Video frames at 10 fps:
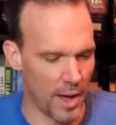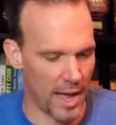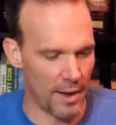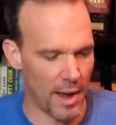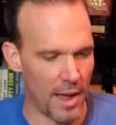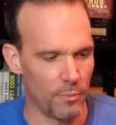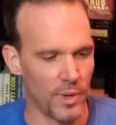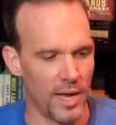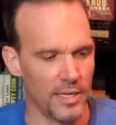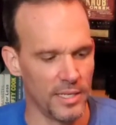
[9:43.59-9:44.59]
I
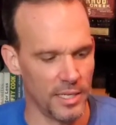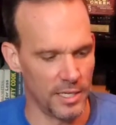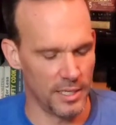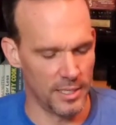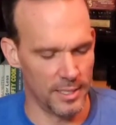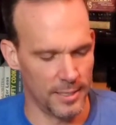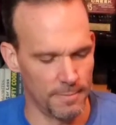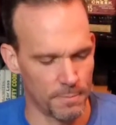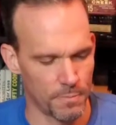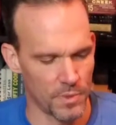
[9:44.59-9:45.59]
I, I did a
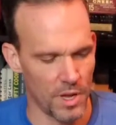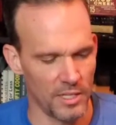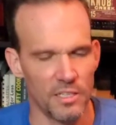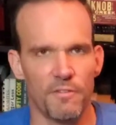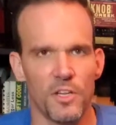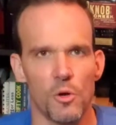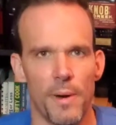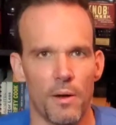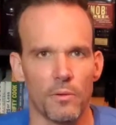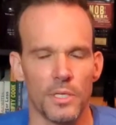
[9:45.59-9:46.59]
uh, I did a video
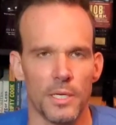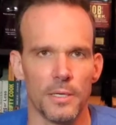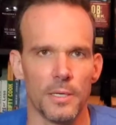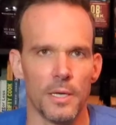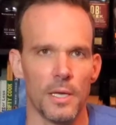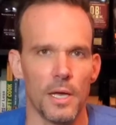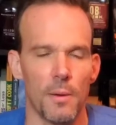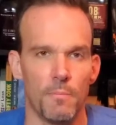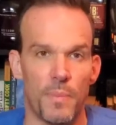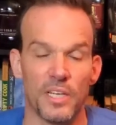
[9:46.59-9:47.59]
about
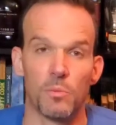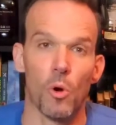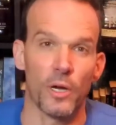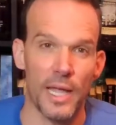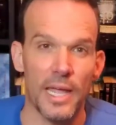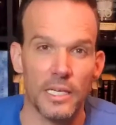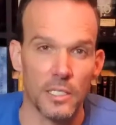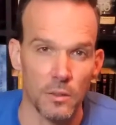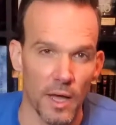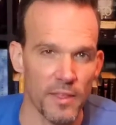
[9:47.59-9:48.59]
uh, benchmark eight.